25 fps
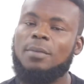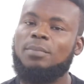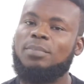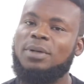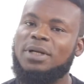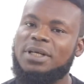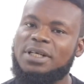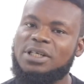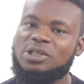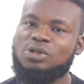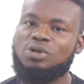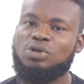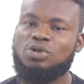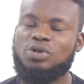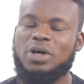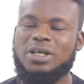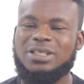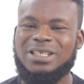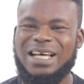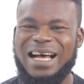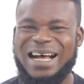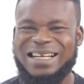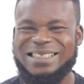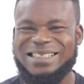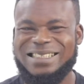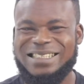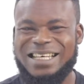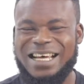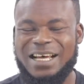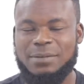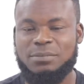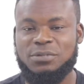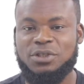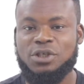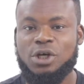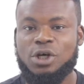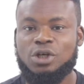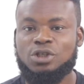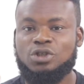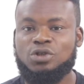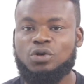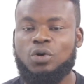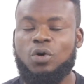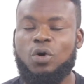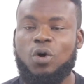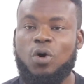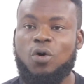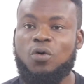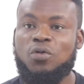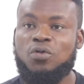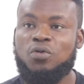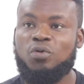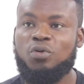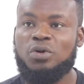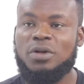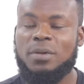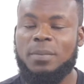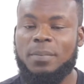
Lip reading: please do not attempt to go through